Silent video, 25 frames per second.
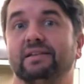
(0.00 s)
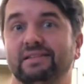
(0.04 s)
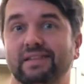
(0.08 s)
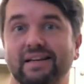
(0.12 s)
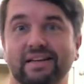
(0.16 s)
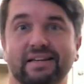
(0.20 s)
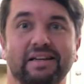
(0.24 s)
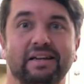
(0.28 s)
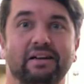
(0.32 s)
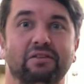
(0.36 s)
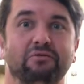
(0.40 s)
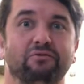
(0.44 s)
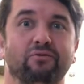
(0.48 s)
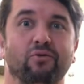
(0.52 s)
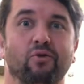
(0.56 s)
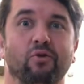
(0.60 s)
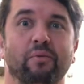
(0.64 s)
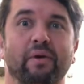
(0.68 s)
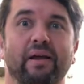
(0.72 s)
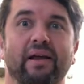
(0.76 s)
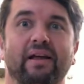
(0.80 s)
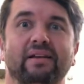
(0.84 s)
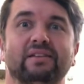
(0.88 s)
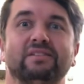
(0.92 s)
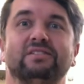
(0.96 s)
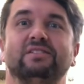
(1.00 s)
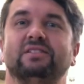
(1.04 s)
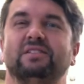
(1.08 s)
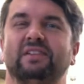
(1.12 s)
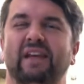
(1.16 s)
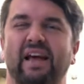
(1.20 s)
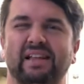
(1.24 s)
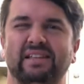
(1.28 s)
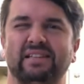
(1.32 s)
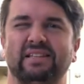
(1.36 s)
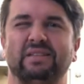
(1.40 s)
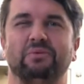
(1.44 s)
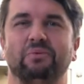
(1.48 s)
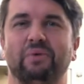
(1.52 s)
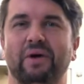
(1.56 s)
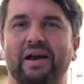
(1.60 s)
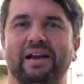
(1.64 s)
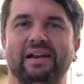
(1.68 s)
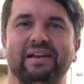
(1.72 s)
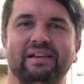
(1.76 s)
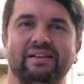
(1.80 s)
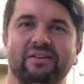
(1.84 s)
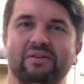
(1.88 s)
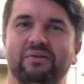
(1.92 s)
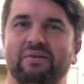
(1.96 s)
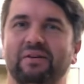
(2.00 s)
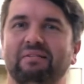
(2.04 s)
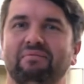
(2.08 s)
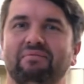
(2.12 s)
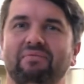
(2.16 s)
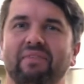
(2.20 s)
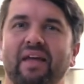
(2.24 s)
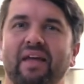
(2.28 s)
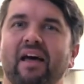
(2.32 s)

They did it for me. That's the way to do it.